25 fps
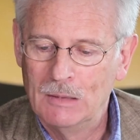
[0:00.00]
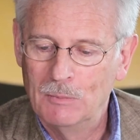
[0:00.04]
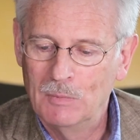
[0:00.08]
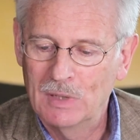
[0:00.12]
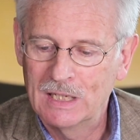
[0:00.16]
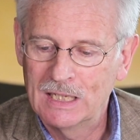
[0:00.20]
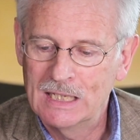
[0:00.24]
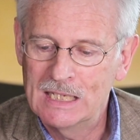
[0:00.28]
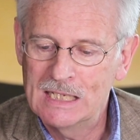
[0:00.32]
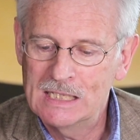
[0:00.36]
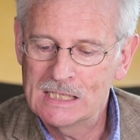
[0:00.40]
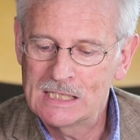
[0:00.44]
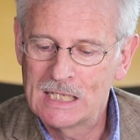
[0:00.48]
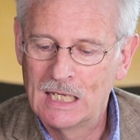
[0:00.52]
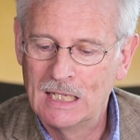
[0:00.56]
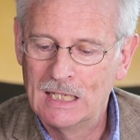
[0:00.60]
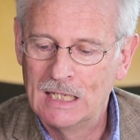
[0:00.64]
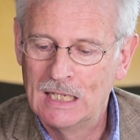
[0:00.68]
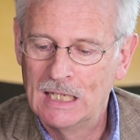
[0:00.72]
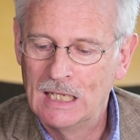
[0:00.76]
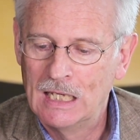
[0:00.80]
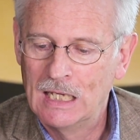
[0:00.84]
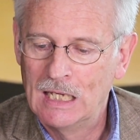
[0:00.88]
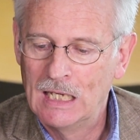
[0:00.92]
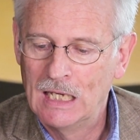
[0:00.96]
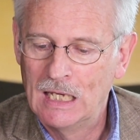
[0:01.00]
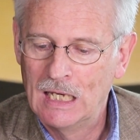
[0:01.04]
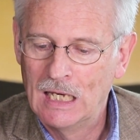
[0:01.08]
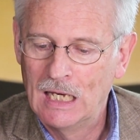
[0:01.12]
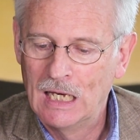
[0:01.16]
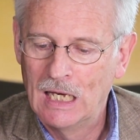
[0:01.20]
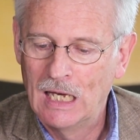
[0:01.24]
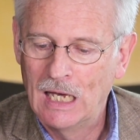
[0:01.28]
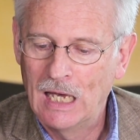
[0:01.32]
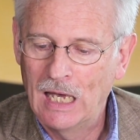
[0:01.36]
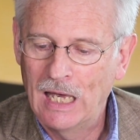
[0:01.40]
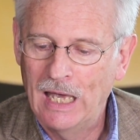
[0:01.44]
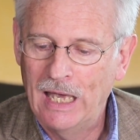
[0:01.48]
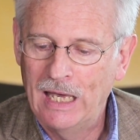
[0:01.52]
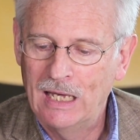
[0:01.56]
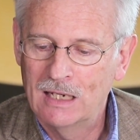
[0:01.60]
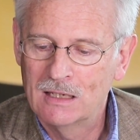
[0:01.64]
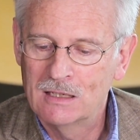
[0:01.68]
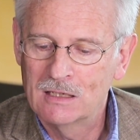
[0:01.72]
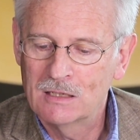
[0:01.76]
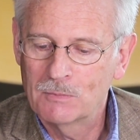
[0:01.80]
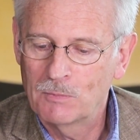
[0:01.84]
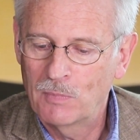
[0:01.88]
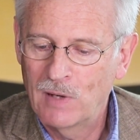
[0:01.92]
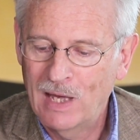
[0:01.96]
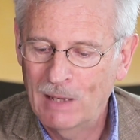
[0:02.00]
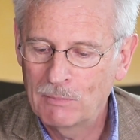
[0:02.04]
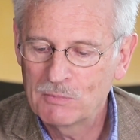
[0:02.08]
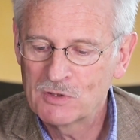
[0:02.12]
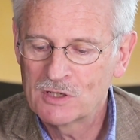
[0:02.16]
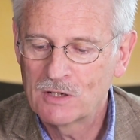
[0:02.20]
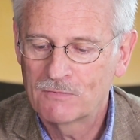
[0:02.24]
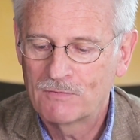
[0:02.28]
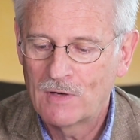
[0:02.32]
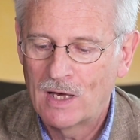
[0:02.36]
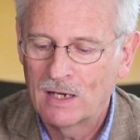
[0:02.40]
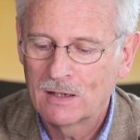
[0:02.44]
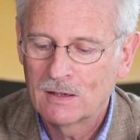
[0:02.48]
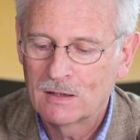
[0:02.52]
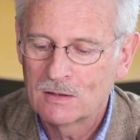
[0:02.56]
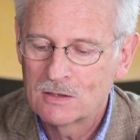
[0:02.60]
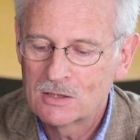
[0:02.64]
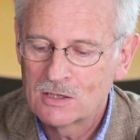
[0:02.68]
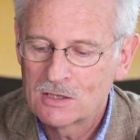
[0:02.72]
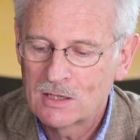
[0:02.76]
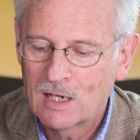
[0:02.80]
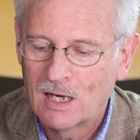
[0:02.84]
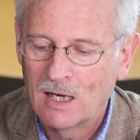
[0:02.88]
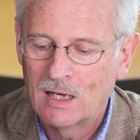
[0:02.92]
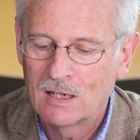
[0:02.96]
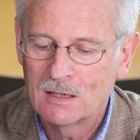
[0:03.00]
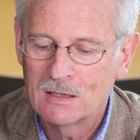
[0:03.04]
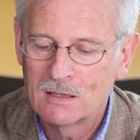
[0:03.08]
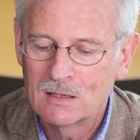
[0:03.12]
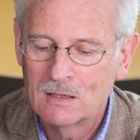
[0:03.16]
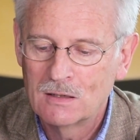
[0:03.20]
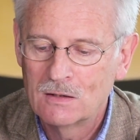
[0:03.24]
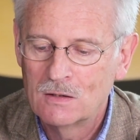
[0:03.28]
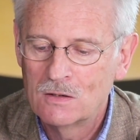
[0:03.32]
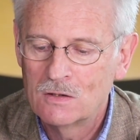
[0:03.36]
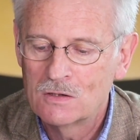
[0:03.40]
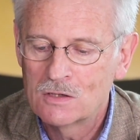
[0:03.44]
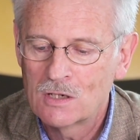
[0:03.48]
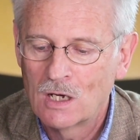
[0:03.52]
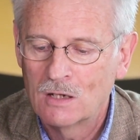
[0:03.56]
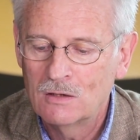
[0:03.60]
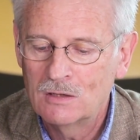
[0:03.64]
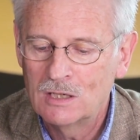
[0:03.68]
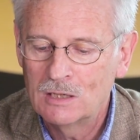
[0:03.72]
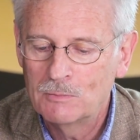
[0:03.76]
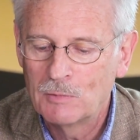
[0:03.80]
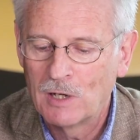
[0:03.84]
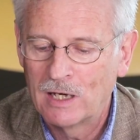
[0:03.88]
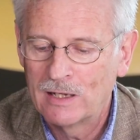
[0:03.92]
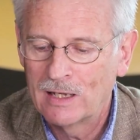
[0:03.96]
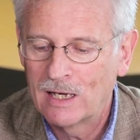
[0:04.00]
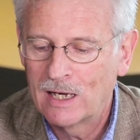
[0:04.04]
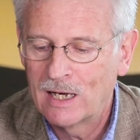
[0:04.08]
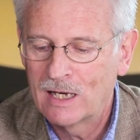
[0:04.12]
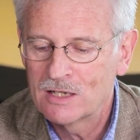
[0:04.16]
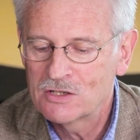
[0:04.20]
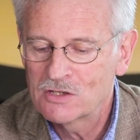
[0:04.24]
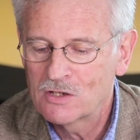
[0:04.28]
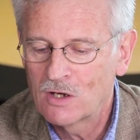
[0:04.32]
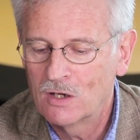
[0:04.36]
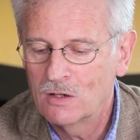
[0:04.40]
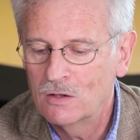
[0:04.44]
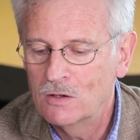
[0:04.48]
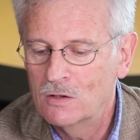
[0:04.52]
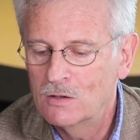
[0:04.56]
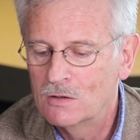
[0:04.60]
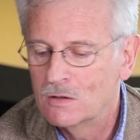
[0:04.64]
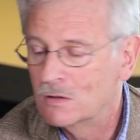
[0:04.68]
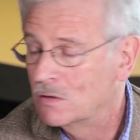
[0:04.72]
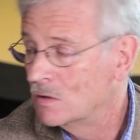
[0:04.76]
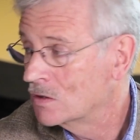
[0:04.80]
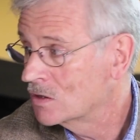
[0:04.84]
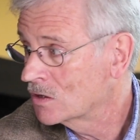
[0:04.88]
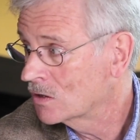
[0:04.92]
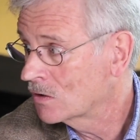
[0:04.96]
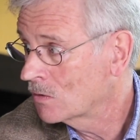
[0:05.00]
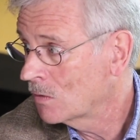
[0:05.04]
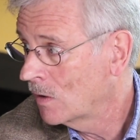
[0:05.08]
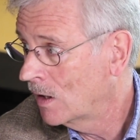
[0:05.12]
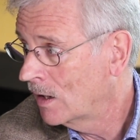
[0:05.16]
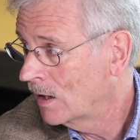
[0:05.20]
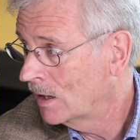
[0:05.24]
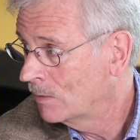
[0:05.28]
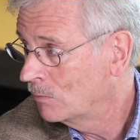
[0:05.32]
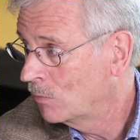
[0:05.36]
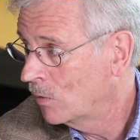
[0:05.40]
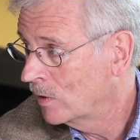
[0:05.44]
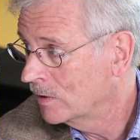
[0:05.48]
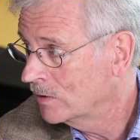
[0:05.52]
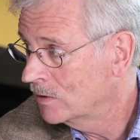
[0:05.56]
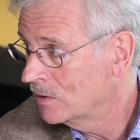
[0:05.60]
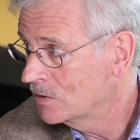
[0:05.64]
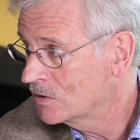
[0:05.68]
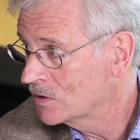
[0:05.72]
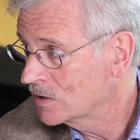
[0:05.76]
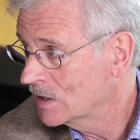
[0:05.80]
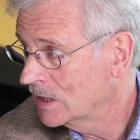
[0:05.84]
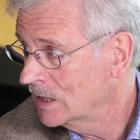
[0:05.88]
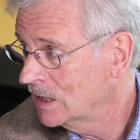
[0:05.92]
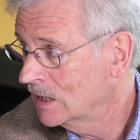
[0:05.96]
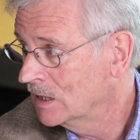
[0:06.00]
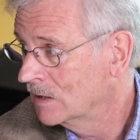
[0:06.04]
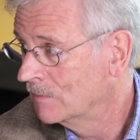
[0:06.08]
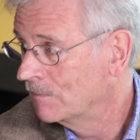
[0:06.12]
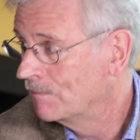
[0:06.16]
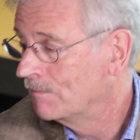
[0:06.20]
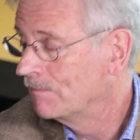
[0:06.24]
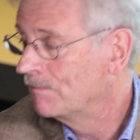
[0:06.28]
please. And perhaps if I could start, Jodie, by asking you to describe what you see.